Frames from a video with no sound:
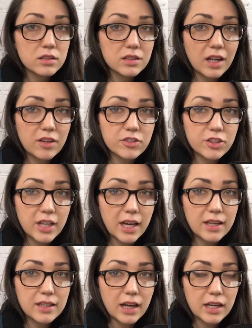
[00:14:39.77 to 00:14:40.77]
And after
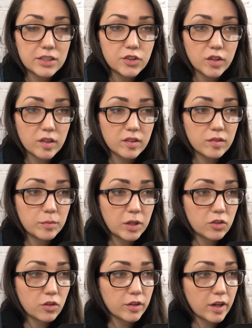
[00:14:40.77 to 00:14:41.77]
that, I just make
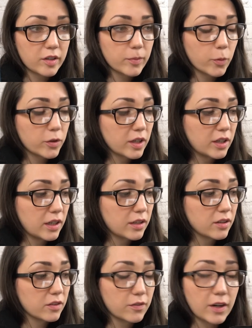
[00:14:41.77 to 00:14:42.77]
sure to export it in
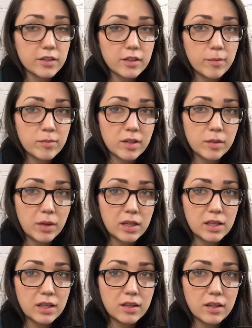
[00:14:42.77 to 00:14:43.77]
any of the file types they may
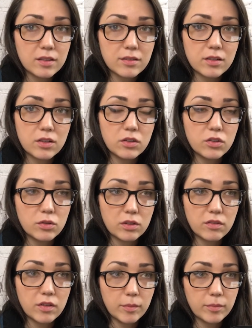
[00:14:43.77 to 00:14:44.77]
need. It's good to
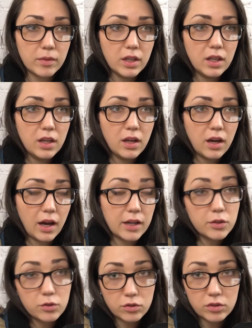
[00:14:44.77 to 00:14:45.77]
give them, I
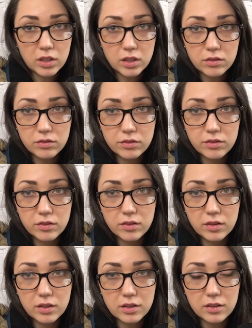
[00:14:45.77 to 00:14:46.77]
usually give
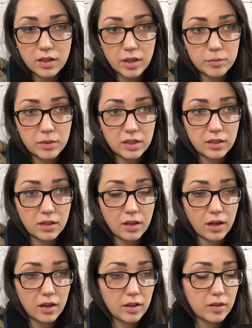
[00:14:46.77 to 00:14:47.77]
them an
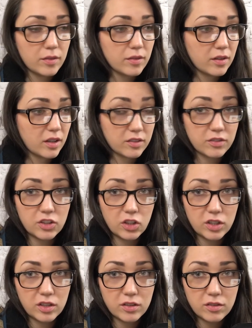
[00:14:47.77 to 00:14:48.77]
uh,
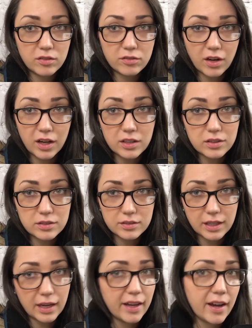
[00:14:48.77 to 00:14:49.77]
SVG file,
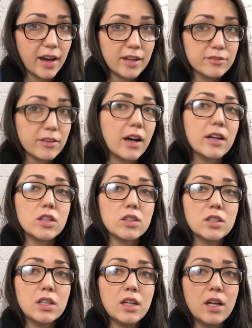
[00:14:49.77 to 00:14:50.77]
the AI file,
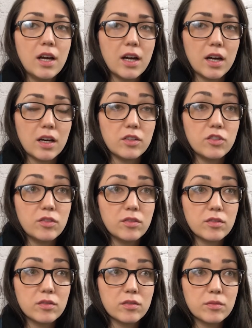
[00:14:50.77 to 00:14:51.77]
uh,
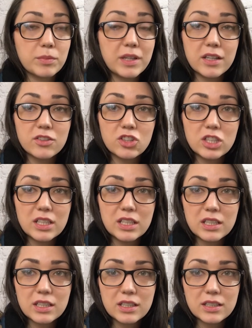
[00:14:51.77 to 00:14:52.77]
PNG,
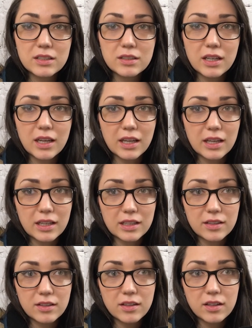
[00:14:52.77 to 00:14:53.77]

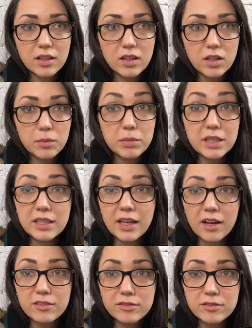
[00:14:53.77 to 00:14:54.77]
and PDF.